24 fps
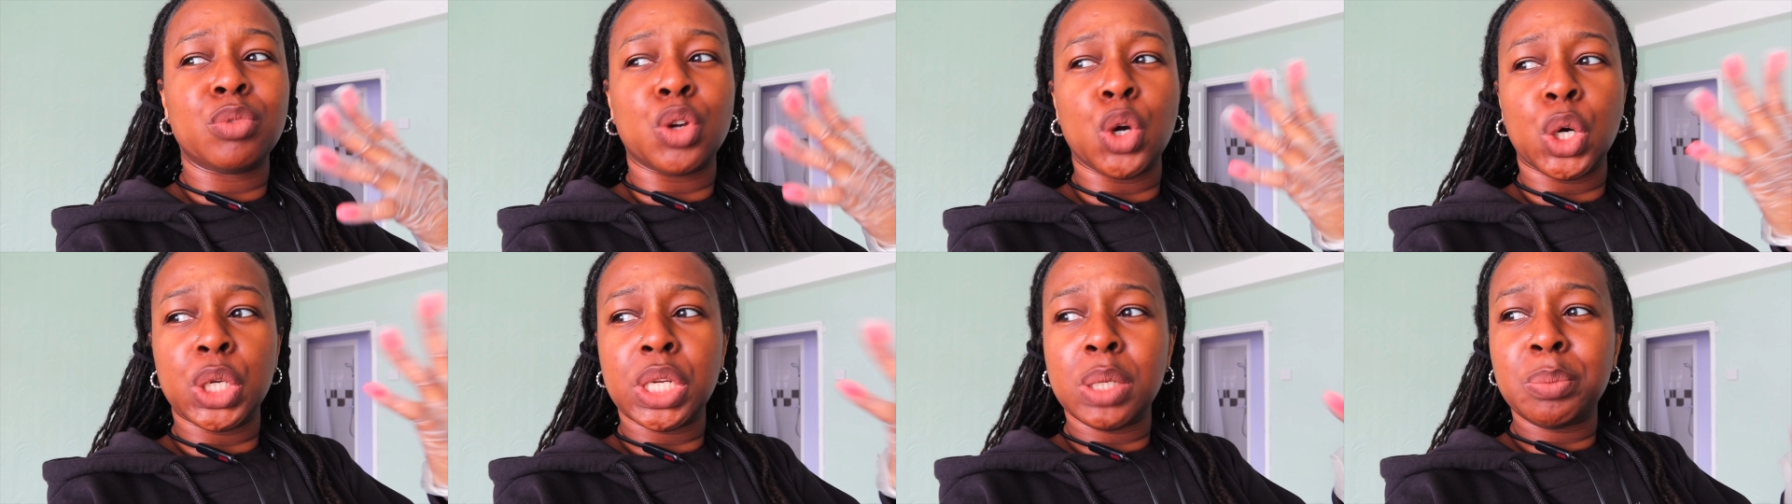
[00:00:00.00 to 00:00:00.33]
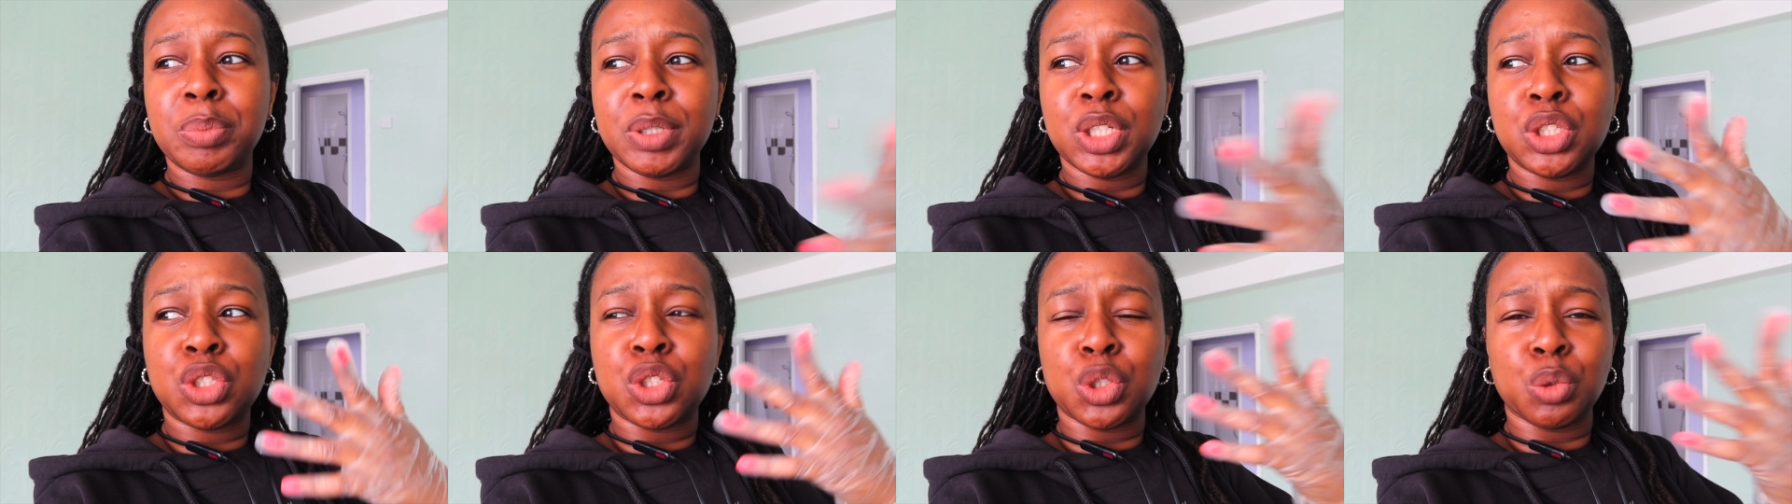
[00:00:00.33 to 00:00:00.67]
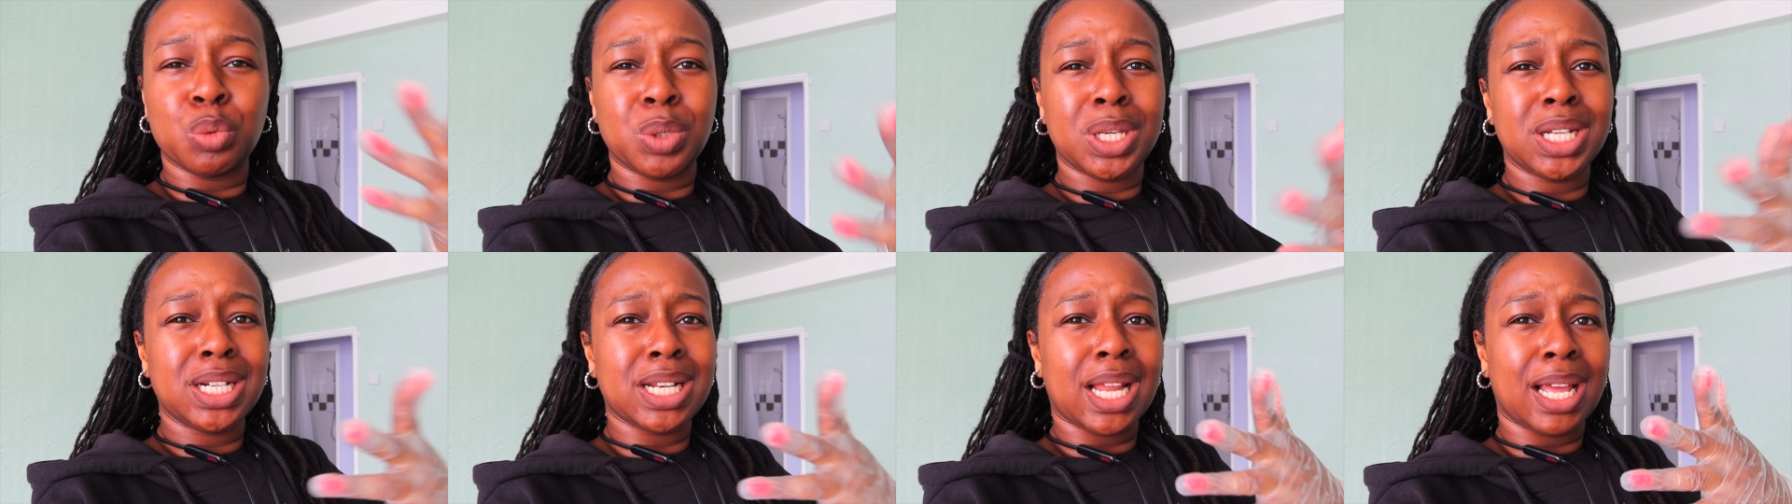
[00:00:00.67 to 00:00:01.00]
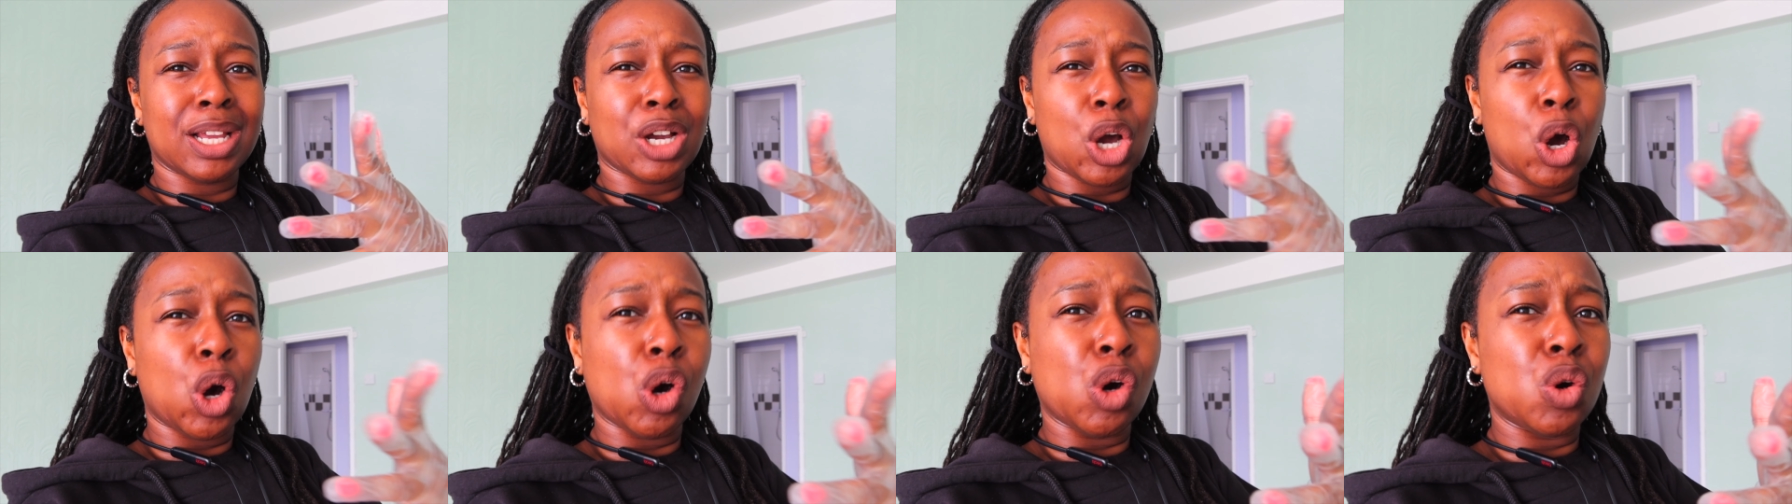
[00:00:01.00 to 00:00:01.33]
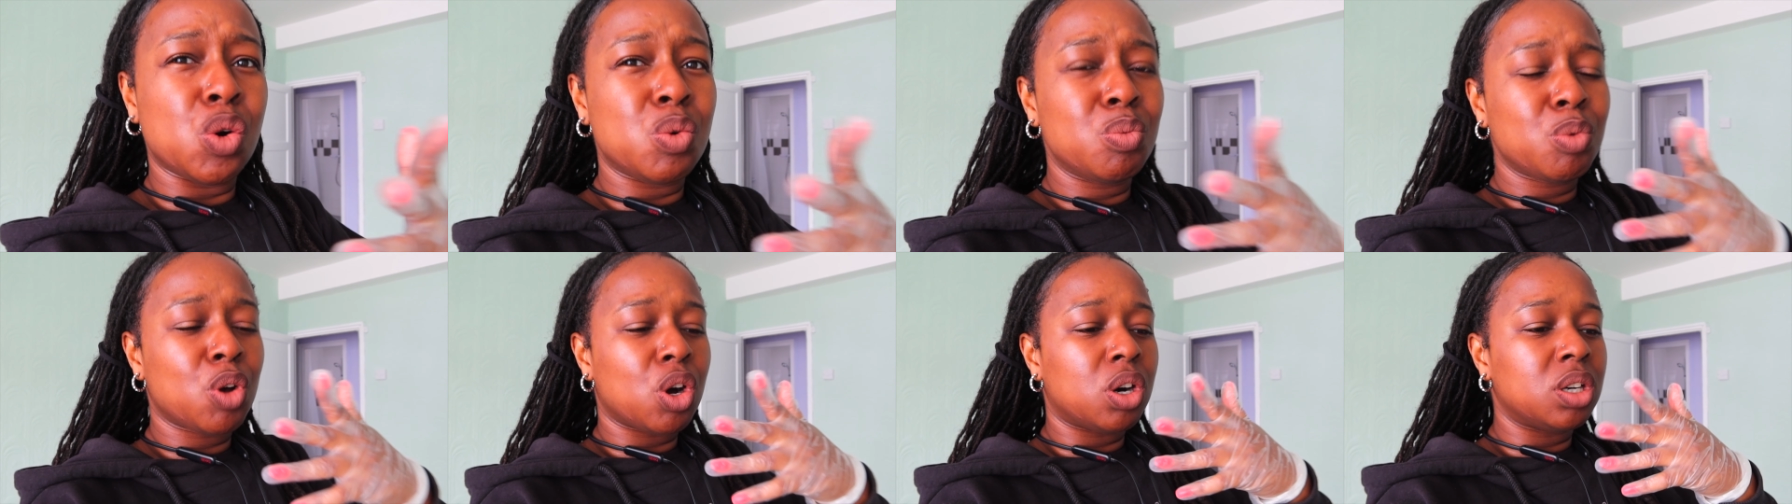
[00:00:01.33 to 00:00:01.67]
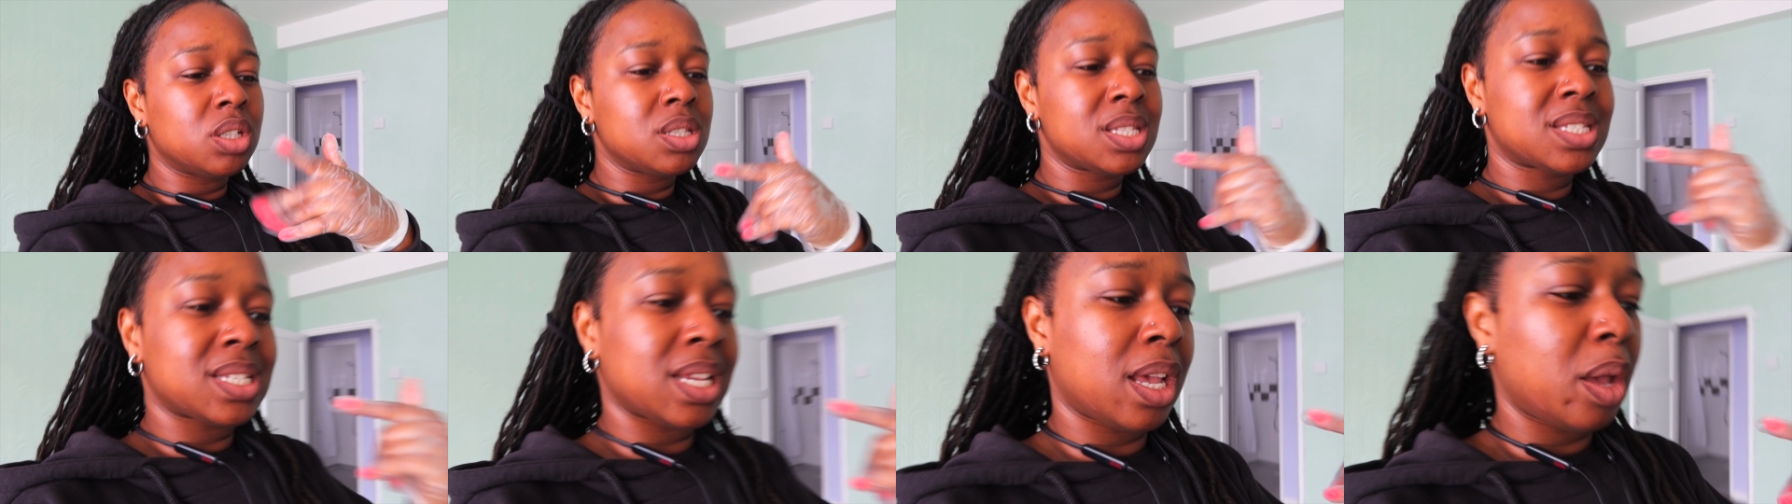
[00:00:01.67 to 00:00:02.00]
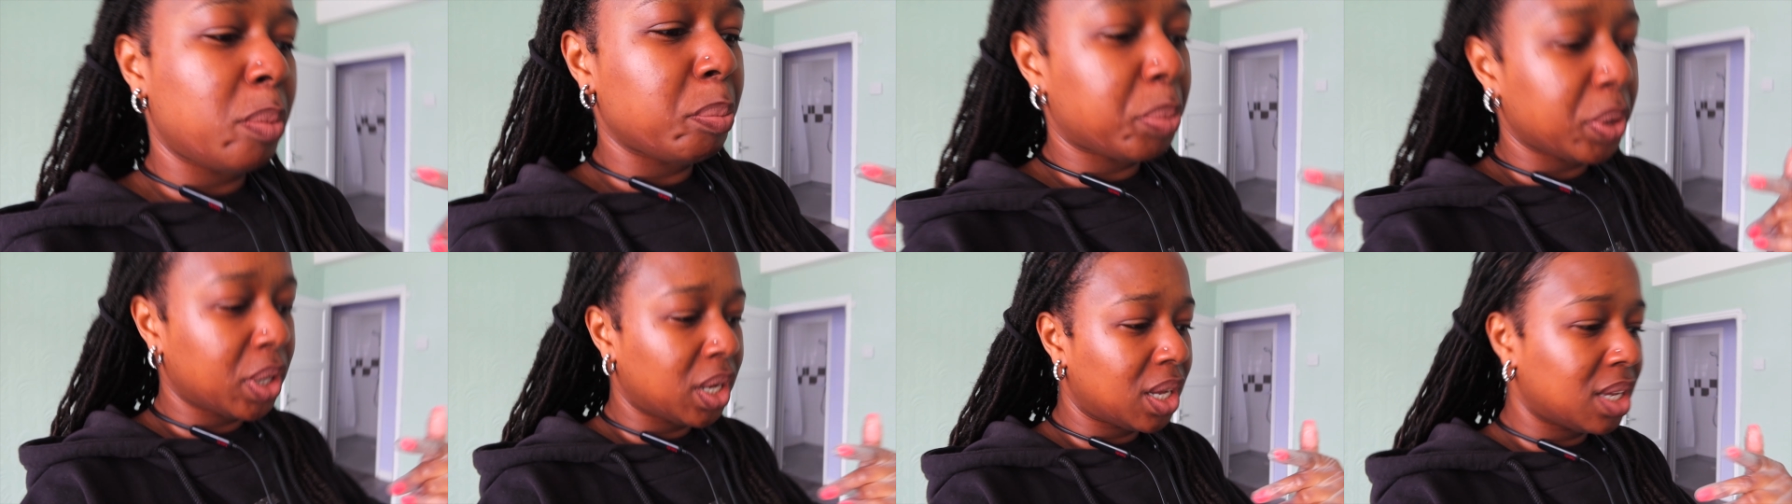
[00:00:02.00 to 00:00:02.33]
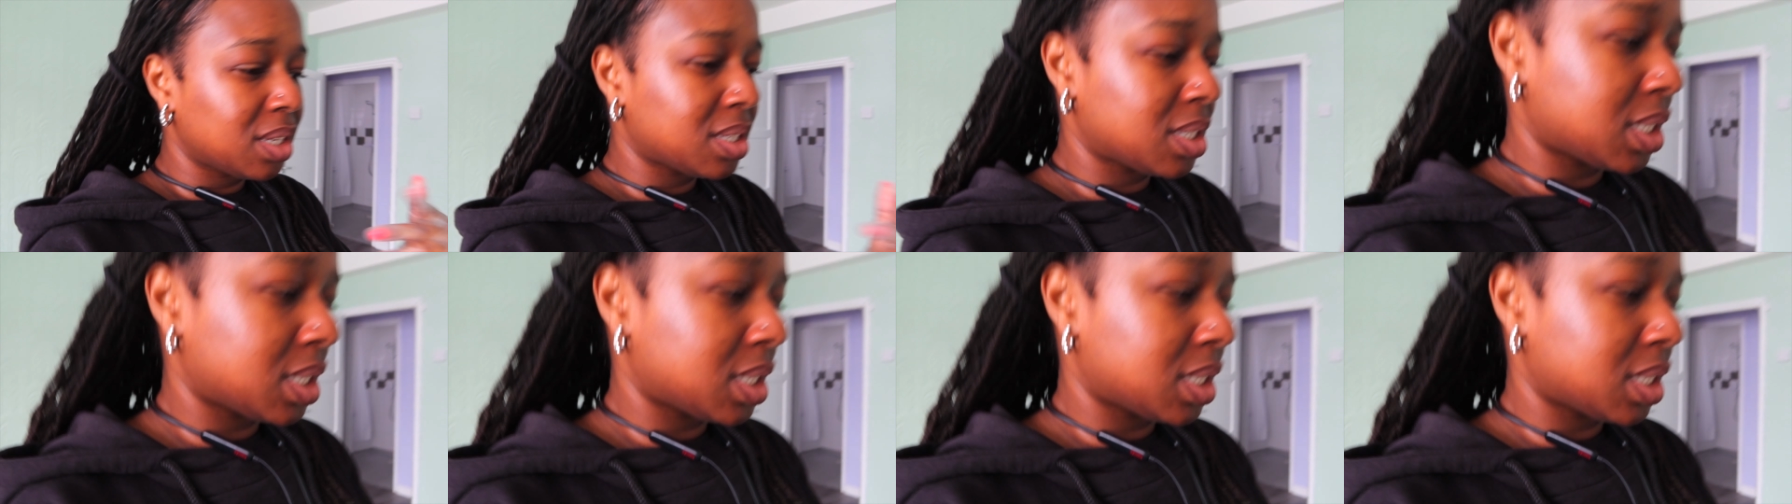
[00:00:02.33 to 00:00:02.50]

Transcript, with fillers: gonna be doing like home content per